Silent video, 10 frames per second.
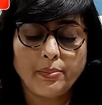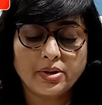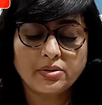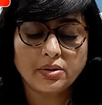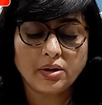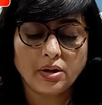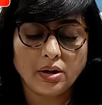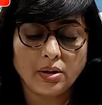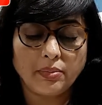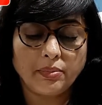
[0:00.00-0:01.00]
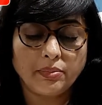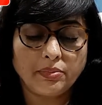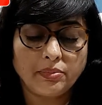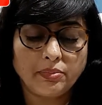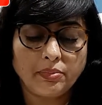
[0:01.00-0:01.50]
mas um,
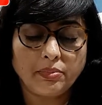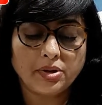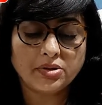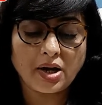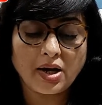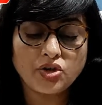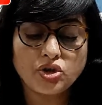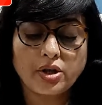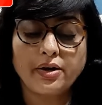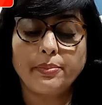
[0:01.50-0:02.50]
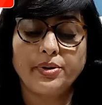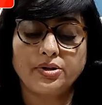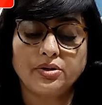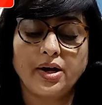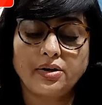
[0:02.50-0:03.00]
massage
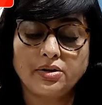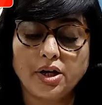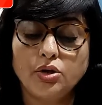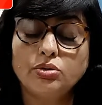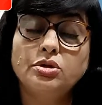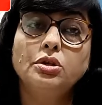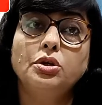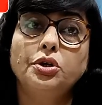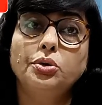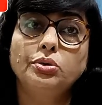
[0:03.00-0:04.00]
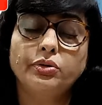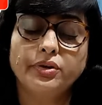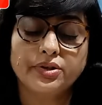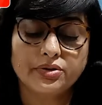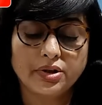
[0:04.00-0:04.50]
therapist that is NOC
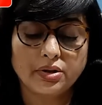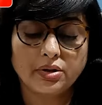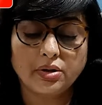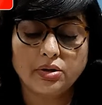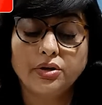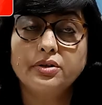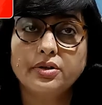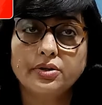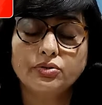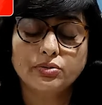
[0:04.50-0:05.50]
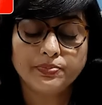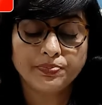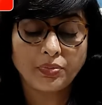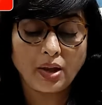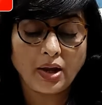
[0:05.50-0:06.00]
32336
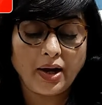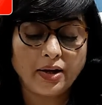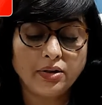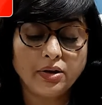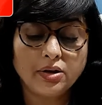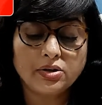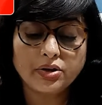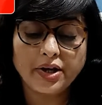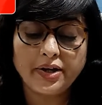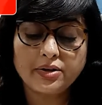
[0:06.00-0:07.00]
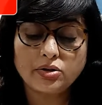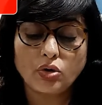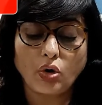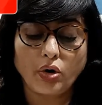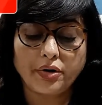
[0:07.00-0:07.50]
and nurse aides
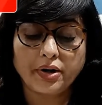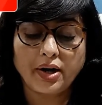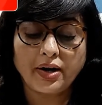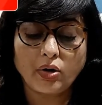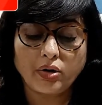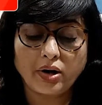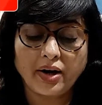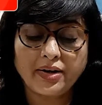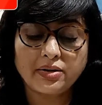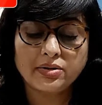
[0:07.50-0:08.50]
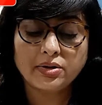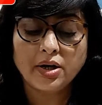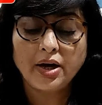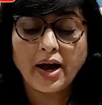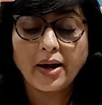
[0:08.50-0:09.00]
orderlies
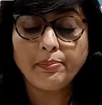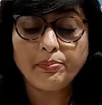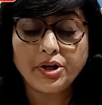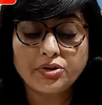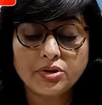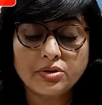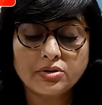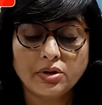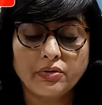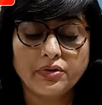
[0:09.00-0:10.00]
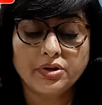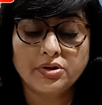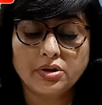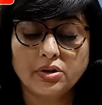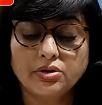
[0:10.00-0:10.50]
and patient
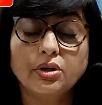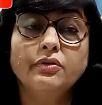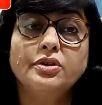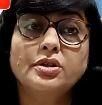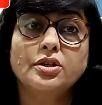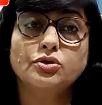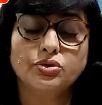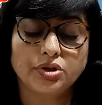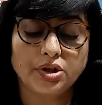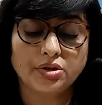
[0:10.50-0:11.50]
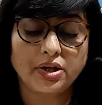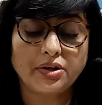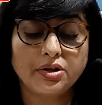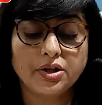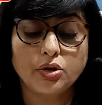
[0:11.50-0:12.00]
service uh, service associates
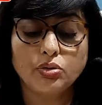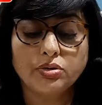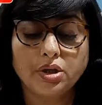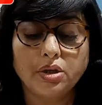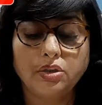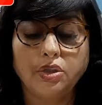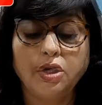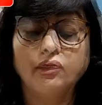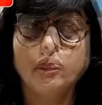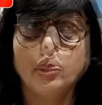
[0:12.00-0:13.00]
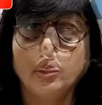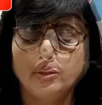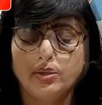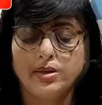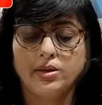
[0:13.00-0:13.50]
that is NOC
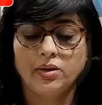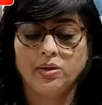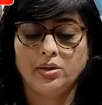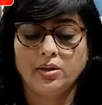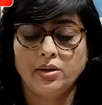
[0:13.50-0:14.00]
3413